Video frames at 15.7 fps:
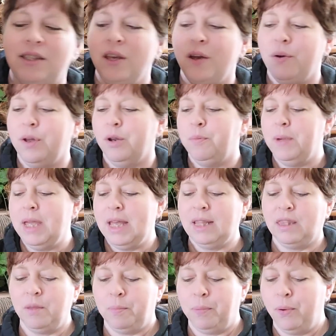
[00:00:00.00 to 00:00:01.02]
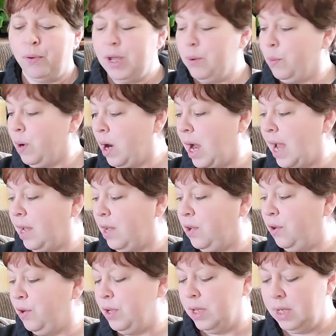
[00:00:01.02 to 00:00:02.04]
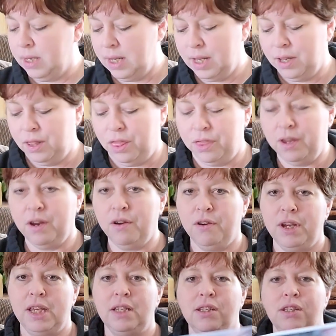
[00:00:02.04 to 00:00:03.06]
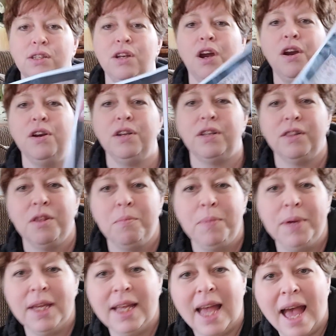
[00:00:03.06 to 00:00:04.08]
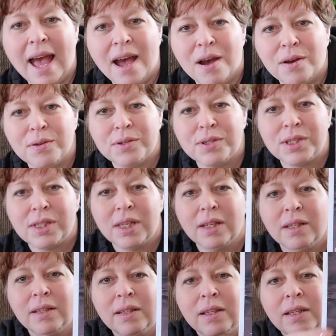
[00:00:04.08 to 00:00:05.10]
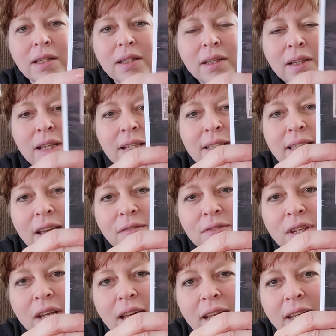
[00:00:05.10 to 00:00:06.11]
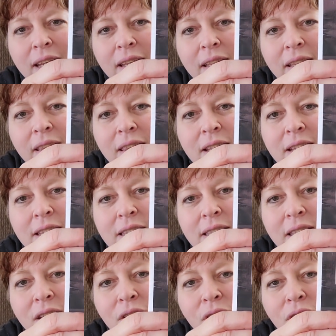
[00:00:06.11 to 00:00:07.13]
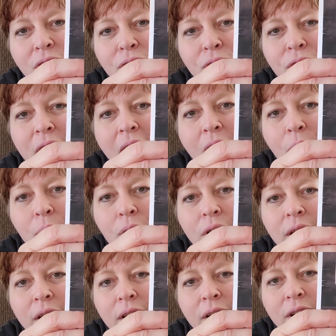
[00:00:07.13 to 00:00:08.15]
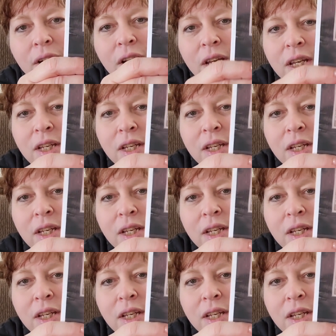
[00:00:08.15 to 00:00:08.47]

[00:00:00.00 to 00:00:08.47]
so it'll be at the point where I could, in theory, start the big house, because I've done this little flower here.